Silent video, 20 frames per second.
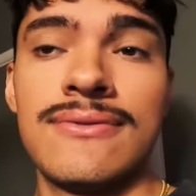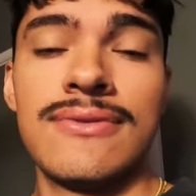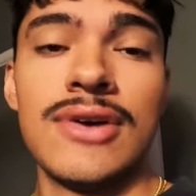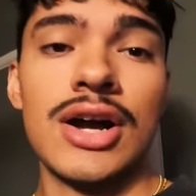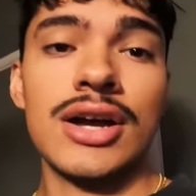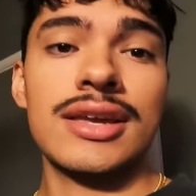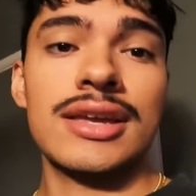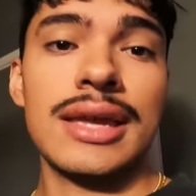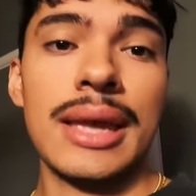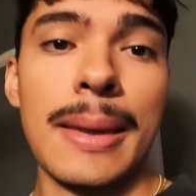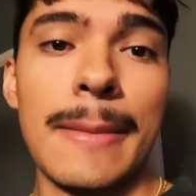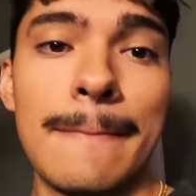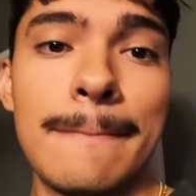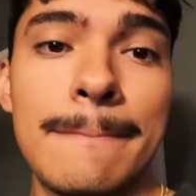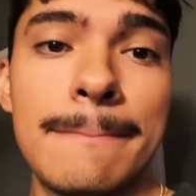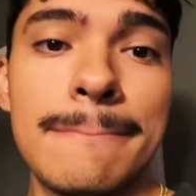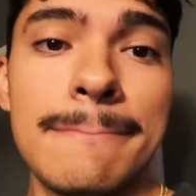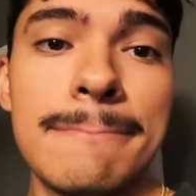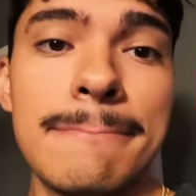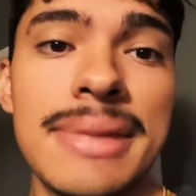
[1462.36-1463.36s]
fucking
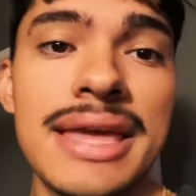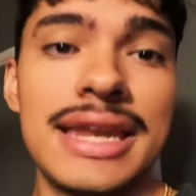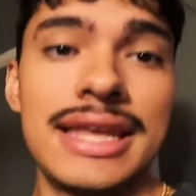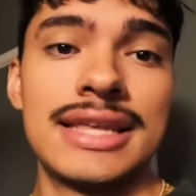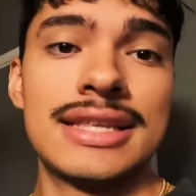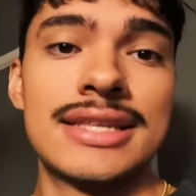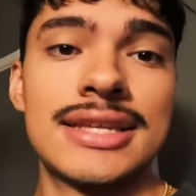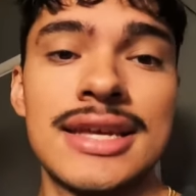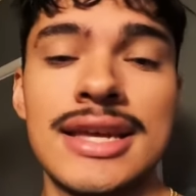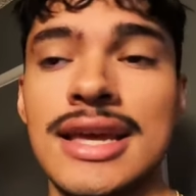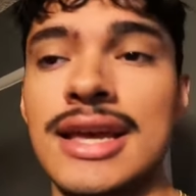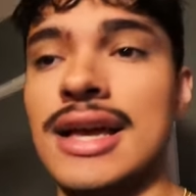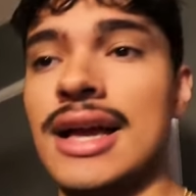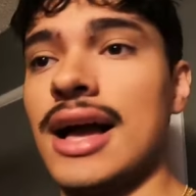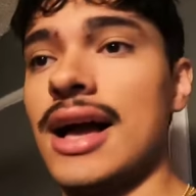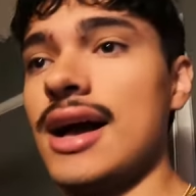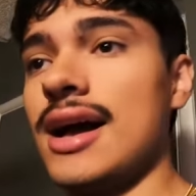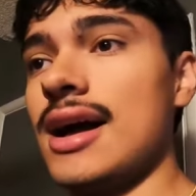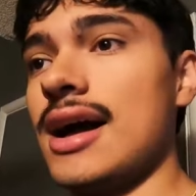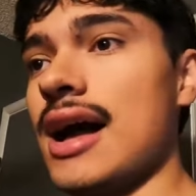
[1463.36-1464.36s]
minute.
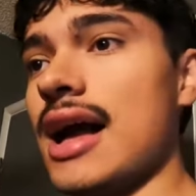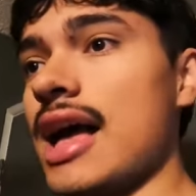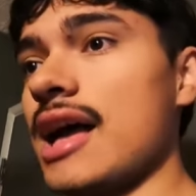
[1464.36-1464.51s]
Uh,